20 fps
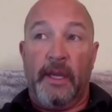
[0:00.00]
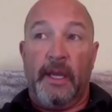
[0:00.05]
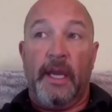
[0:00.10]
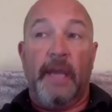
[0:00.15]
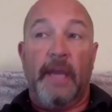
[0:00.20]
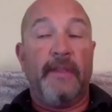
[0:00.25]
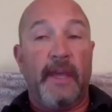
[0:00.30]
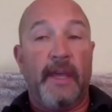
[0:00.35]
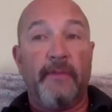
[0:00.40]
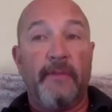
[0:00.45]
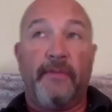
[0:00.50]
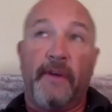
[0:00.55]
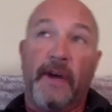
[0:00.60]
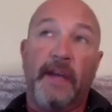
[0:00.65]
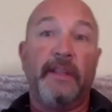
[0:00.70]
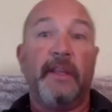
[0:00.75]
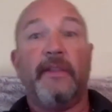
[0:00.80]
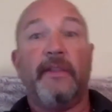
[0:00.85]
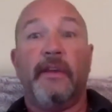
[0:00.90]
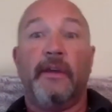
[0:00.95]
And then
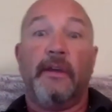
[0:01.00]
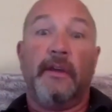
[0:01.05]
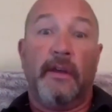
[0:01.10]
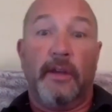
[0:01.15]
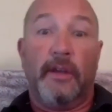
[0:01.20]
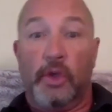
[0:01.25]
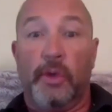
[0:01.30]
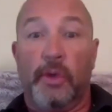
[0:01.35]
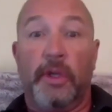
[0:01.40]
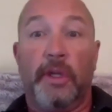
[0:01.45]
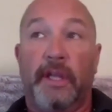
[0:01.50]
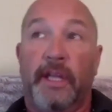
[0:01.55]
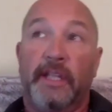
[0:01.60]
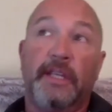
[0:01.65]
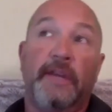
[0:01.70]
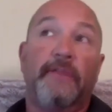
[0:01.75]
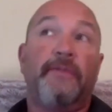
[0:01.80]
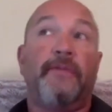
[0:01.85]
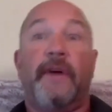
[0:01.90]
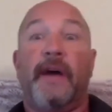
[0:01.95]
finally, the adrenal gland's
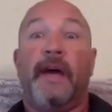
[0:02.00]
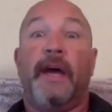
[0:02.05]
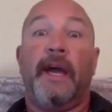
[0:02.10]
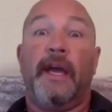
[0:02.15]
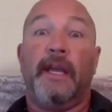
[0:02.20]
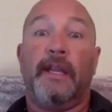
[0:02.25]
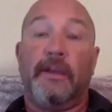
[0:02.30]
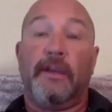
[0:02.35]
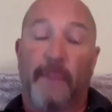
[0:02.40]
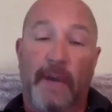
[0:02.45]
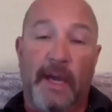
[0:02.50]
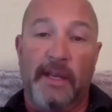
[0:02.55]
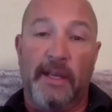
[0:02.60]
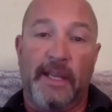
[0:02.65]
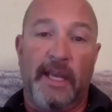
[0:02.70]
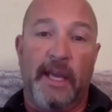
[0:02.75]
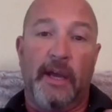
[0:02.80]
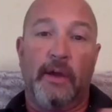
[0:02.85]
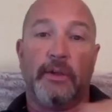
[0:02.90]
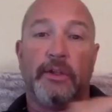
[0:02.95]
like, fine, come on
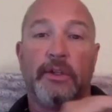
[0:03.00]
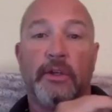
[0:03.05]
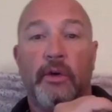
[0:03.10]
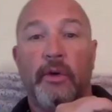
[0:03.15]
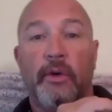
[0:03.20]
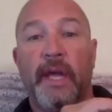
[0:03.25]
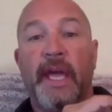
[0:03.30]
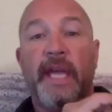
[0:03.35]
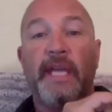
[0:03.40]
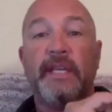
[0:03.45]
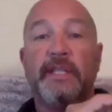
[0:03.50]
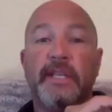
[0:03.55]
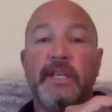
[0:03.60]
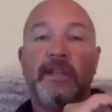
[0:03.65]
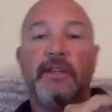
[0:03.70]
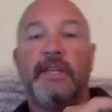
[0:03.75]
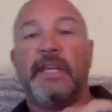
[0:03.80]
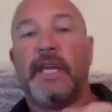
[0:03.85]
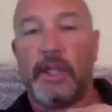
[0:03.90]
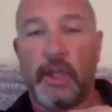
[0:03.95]
down. So
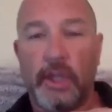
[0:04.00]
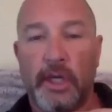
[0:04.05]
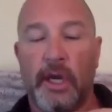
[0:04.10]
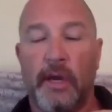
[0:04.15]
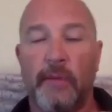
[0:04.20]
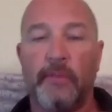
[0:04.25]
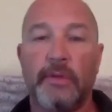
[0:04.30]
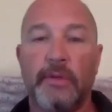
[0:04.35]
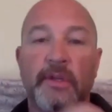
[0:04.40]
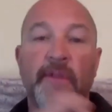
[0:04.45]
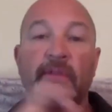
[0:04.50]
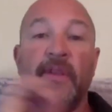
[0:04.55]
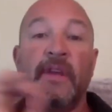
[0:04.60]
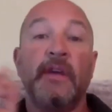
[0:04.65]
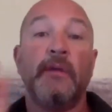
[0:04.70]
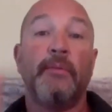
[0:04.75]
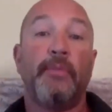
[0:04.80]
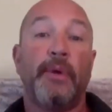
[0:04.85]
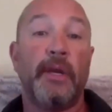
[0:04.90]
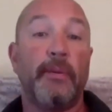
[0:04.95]
ACTH comes
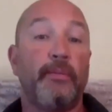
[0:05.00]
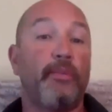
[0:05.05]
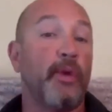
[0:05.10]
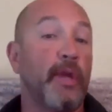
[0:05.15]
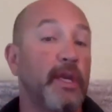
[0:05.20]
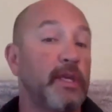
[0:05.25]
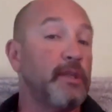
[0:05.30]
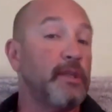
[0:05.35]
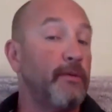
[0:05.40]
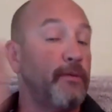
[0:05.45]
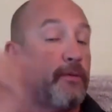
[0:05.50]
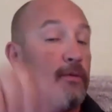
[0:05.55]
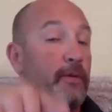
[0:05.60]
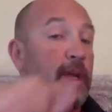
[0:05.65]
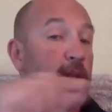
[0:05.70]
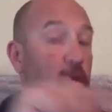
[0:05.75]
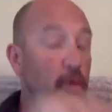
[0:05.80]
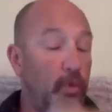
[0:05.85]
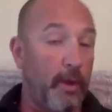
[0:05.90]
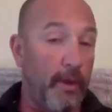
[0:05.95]
but it brings a
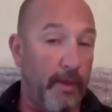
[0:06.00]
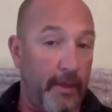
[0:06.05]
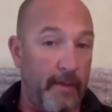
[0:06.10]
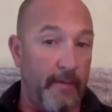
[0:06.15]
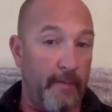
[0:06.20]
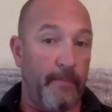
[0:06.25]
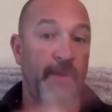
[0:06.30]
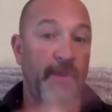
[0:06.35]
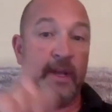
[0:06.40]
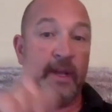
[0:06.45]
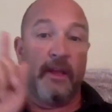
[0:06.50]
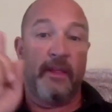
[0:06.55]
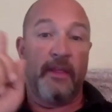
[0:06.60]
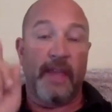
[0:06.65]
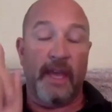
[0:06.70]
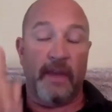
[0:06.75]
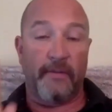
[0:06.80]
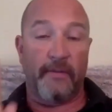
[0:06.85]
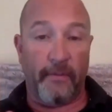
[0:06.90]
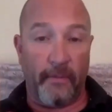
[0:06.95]
friend with him.
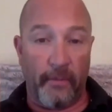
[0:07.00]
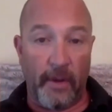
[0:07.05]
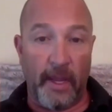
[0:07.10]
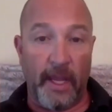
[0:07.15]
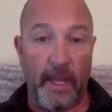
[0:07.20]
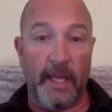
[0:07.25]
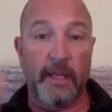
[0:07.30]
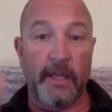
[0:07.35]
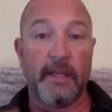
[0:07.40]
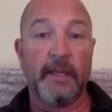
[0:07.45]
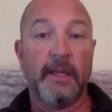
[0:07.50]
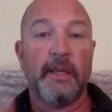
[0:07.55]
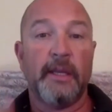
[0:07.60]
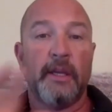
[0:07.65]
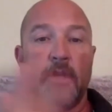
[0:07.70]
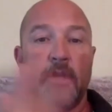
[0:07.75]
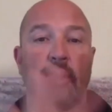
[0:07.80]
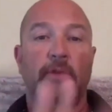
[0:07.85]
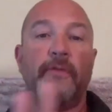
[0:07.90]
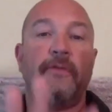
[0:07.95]
That friend
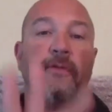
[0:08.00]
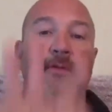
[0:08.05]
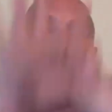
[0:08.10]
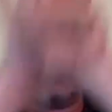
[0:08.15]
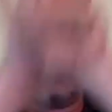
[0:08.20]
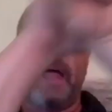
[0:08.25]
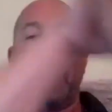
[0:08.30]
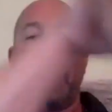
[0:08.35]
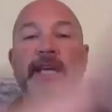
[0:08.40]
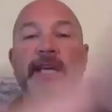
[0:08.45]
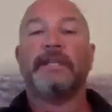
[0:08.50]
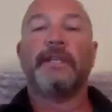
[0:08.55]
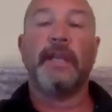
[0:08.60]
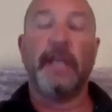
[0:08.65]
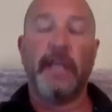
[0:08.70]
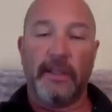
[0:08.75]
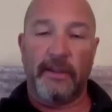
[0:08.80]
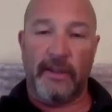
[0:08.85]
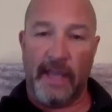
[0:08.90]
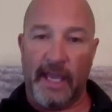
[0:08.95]
flies
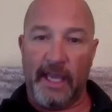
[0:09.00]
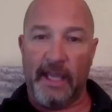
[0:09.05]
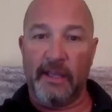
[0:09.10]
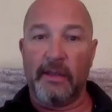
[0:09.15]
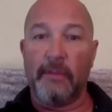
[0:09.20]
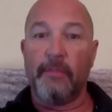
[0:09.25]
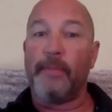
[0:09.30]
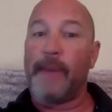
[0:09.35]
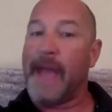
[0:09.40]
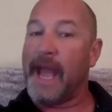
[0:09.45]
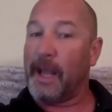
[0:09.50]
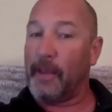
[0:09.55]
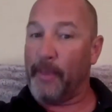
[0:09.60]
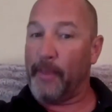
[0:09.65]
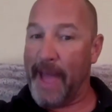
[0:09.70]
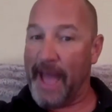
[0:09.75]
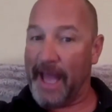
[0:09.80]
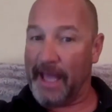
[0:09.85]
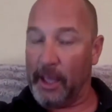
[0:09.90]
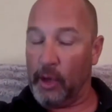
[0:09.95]
like tandem
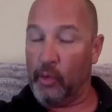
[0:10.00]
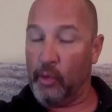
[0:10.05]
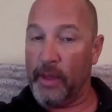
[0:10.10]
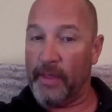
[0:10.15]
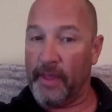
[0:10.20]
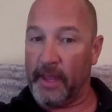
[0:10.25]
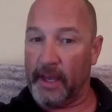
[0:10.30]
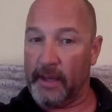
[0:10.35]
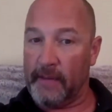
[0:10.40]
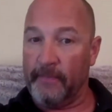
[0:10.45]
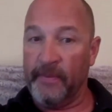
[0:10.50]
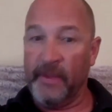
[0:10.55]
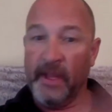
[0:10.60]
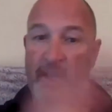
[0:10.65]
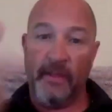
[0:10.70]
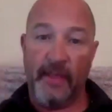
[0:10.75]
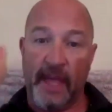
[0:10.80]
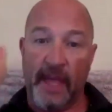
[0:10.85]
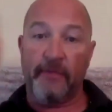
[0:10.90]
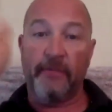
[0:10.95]
backpacking with it.
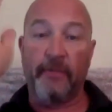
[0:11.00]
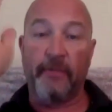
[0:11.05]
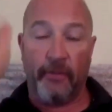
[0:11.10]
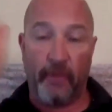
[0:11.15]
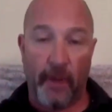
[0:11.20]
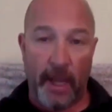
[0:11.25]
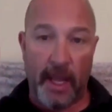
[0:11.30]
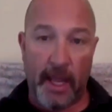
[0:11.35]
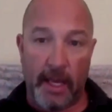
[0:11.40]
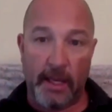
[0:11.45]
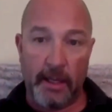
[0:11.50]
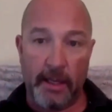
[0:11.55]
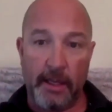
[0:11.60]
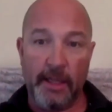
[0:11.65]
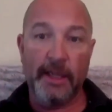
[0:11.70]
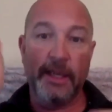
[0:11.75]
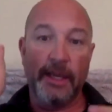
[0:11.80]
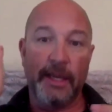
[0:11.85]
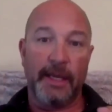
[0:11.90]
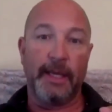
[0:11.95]
That friend
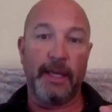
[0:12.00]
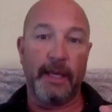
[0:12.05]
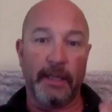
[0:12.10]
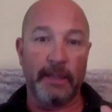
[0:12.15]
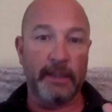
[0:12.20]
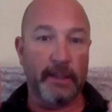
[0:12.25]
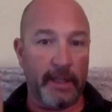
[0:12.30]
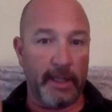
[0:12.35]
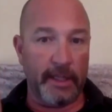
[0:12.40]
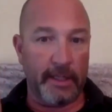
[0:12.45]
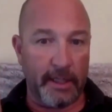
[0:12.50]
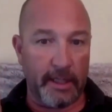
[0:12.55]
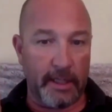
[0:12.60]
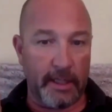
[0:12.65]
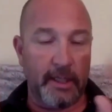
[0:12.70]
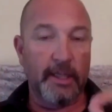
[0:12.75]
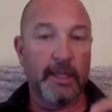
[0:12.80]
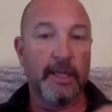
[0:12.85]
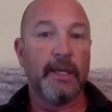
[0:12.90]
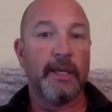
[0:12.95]
is,
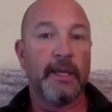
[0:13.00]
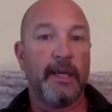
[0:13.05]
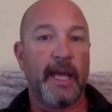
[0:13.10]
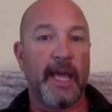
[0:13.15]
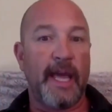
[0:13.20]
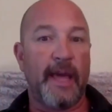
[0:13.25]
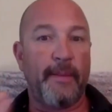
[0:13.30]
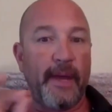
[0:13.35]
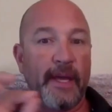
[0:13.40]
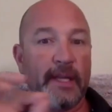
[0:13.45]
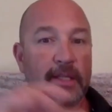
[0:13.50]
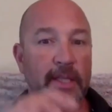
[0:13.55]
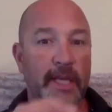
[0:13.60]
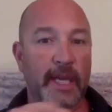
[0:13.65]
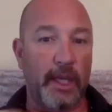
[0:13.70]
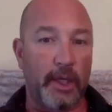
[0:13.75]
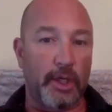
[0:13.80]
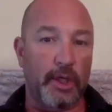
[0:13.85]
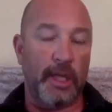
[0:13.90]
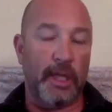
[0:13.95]
listen,
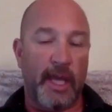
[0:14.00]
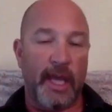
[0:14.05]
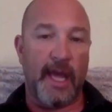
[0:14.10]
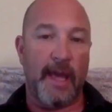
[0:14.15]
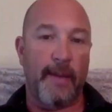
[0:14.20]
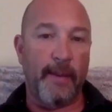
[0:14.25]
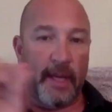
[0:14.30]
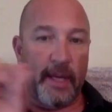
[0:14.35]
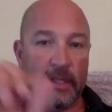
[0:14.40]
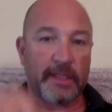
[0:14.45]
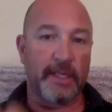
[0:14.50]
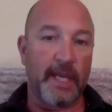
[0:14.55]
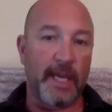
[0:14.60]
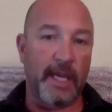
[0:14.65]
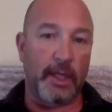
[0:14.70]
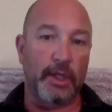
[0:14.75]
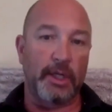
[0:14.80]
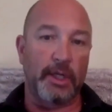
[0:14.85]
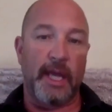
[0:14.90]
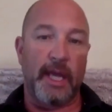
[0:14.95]
MSH,
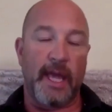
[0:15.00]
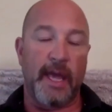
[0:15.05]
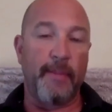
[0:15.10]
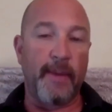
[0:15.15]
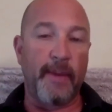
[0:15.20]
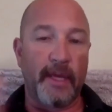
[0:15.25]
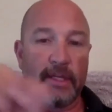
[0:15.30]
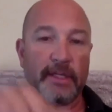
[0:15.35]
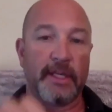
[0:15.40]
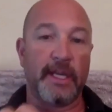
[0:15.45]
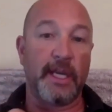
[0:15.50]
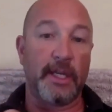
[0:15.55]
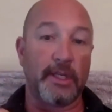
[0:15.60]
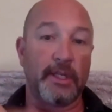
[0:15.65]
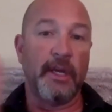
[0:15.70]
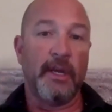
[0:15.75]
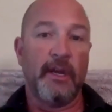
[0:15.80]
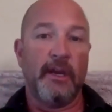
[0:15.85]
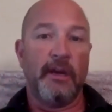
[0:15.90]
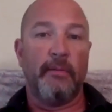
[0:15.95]
MSH, MSH,
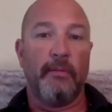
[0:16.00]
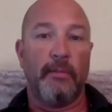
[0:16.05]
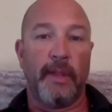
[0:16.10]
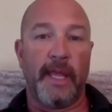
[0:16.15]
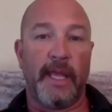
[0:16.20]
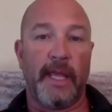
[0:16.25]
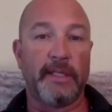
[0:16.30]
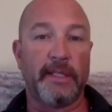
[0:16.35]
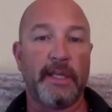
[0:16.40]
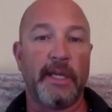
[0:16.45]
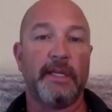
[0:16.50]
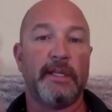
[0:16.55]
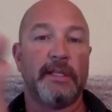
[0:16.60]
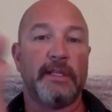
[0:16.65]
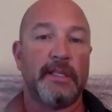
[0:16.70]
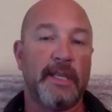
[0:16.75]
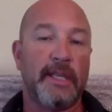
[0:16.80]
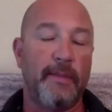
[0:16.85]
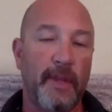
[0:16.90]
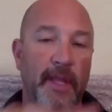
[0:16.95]
melanocyte
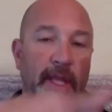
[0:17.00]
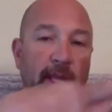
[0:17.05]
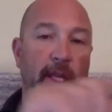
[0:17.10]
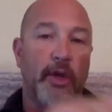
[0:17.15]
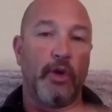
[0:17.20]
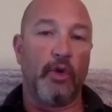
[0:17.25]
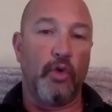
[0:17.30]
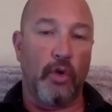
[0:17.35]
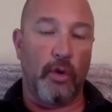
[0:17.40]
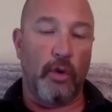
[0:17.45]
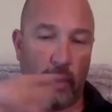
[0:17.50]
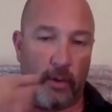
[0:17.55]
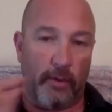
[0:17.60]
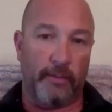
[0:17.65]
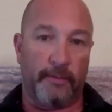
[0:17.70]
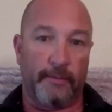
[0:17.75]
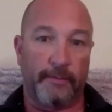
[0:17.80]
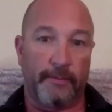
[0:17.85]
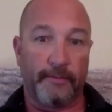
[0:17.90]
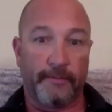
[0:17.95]
stimulating
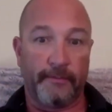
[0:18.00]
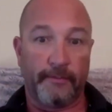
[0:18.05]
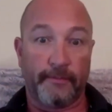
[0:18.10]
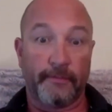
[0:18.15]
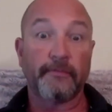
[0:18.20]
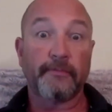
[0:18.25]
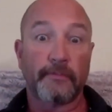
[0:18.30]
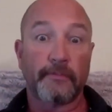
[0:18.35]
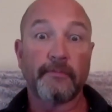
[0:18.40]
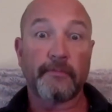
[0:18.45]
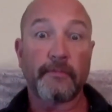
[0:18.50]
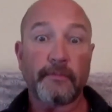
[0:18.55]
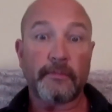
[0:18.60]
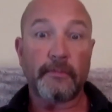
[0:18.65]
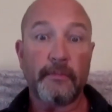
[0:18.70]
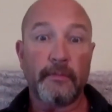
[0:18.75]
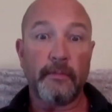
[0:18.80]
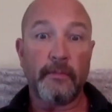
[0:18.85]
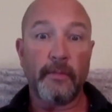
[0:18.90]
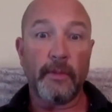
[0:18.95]
hormone.
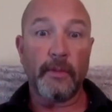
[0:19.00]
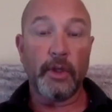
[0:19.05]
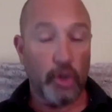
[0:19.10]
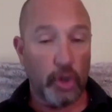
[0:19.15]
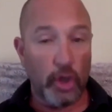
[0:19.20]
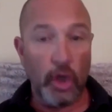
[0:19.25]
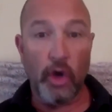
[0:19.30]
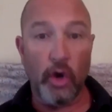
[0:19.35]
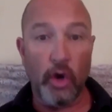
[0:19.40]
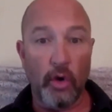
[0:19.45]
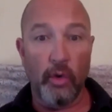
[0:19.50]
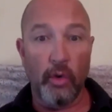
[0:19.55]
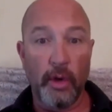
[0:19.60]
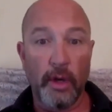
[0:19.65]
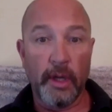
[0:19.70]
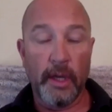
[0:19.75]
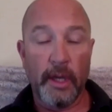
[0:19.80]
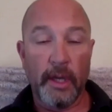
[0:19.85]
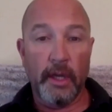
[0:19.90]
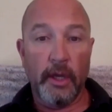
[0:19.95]
So,
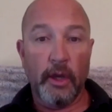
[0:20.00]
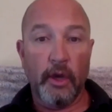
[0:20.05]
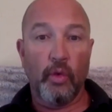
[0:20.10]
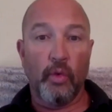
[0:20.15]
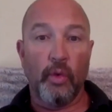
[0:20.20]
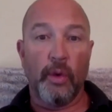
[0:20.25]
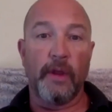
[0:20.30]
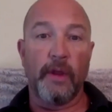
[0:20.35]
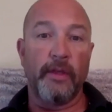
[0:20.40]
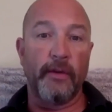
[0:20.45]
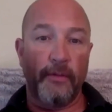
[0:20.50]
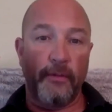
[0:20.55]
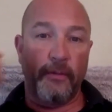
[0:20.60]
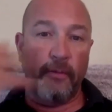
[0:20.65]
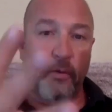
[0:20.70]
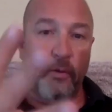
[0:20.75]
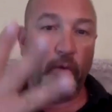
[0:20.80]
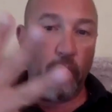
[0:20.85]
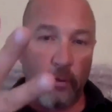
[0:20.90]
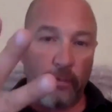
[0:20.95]
what are the
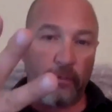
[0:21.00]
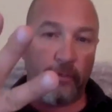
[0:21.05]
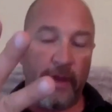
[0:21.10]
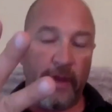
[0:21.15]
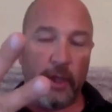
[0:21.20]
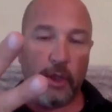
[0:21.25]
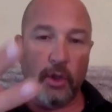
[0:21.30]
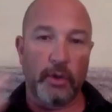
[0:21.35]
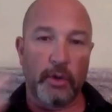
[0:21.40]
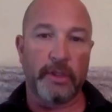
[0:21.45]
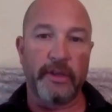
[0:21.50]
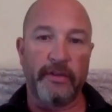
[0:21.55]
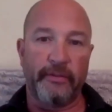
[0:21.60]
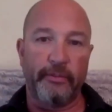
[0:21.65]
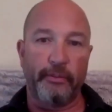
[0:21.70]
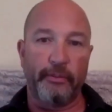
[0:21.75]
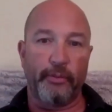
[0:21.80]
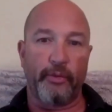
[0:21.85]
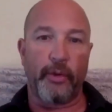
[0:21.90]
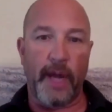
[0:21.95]
four features
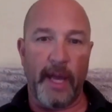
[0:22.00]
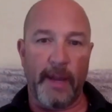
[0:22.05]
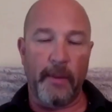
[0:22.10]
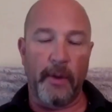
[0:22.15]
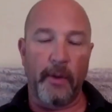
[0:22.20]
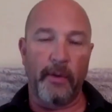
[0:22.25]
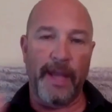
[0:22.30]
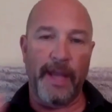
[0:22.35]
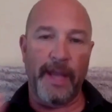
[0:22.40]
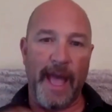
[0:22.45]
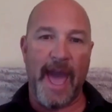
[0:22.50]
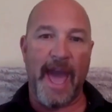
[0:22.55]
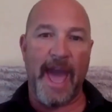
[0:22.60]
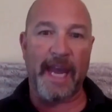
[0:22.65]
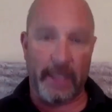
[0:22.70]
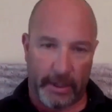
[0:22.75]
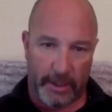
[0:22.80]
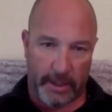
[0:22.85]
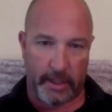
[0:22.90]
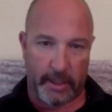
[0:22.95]
of primary
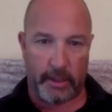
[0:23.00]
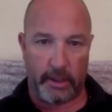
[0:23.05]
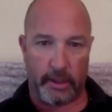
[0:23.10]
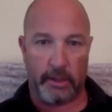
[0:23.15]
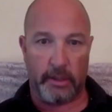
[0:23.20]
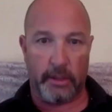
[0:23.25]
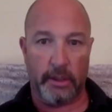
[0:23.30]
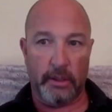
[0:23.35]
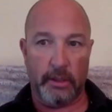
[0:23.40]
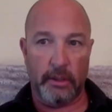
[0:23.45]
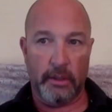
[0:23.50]
Addison's?